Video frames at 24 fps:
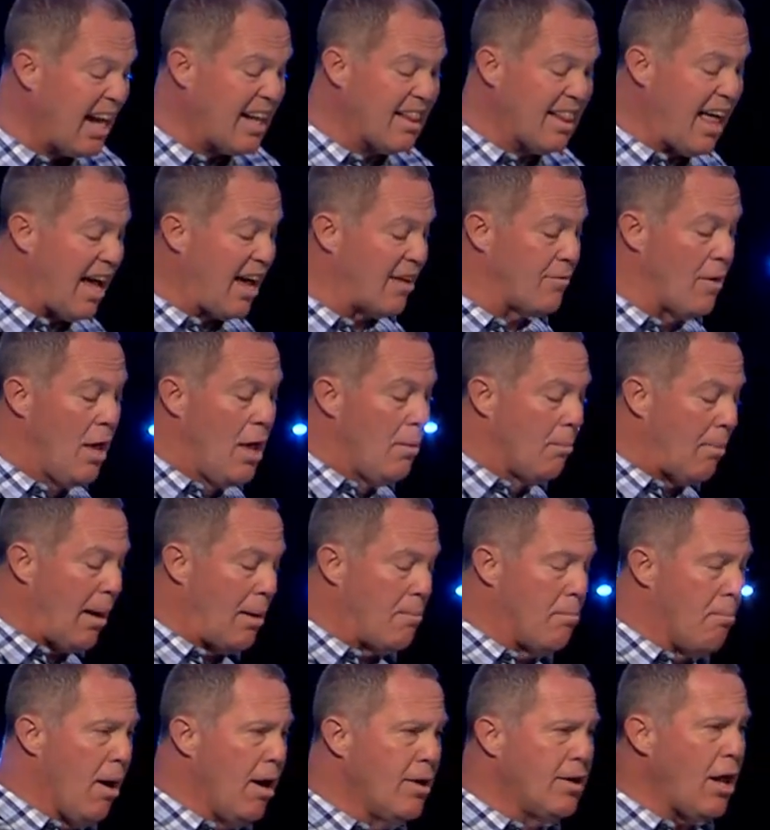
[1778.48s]
day life,
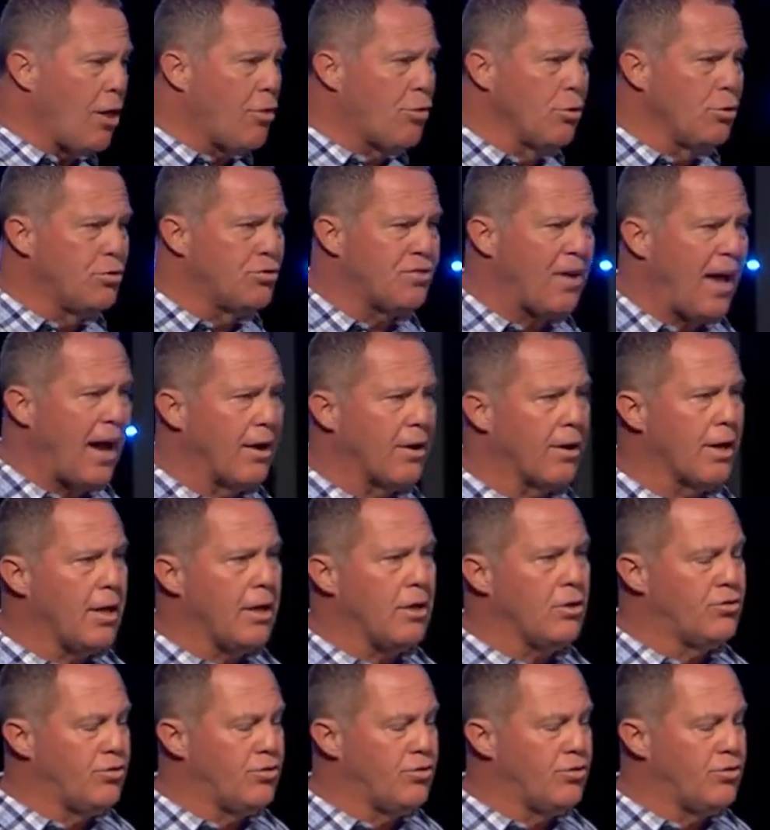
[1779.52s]
my Monday through Saturday